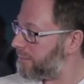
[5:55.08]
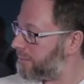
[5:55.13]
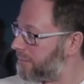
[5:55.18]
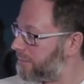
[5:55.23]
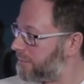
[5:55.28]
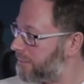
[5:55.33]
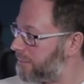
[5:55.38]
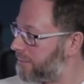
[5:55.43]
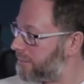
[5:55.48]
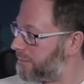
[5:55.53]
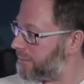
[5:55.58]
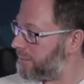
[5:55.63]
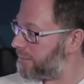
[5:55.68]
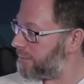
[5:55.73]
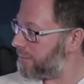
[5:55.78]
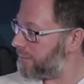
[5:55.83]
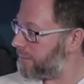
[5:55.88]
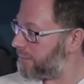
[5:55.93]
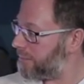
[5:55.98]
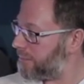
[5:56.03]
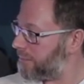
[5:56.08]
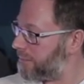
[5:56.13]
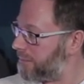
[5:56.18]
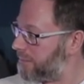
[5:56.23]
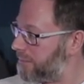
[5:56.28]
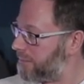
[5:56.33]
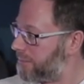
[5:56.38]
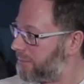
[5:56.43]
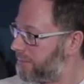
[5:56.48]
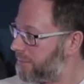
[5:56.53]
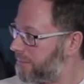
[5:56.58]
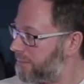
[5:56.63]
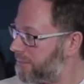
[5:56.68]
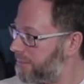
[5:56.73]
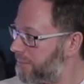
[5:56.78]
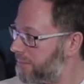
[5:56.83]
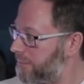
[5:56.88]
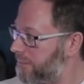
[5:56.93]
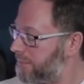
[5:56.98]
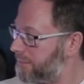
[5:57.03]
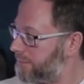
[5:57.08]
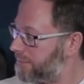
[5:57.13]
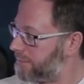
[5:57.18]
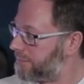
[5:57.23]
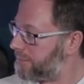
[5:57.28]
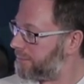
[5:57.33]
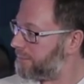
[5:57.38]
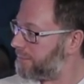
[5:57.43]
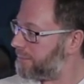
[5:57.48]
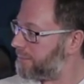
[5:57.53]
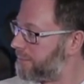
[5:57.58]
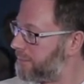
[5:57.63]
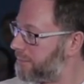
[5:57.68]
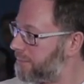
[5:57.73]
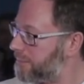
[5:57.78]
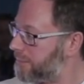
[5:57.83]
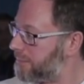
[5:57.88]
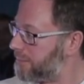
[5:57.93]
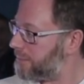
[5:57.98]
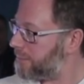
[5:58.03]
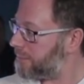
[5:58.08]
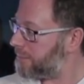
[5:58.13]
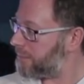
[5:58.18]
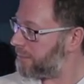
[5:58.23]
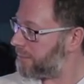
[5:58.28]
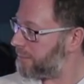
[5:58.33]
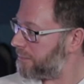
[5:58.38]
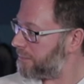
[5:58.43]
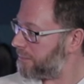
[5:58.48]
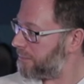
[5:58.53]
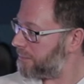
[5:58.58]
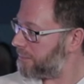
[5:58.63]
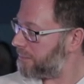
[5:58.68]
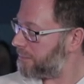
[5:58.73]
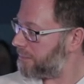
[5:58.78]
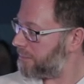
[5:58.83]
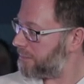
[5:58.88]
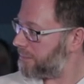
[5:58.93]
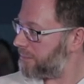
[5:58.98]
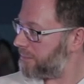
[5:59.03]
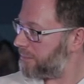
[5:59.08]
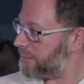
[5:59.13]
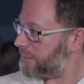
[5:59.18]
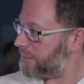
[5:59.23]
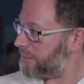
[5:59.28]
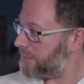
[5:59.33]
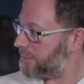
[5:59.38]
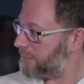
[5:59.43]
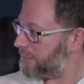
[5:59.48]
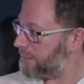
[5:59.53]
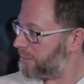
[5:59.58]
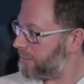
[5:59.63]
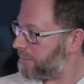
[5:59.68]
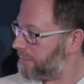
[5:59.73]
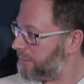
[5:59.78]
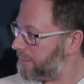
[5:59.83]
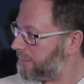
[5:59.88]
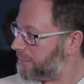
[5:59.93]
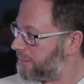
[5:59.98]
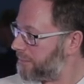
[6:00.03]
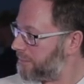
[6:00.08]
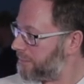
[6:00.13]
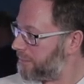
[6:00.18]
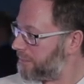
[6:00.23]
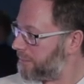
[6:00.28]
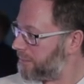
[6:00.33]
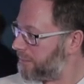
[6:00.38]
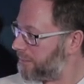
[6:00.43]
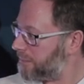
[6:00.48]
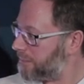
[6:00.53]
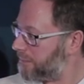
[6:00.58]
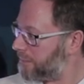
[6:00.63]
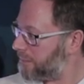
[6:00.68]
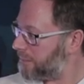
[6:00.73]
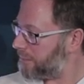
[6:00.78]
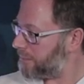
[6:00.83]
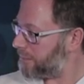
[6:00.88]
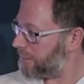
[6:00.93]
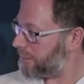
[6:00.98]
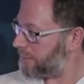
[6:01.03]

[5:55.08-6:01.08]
[no speech]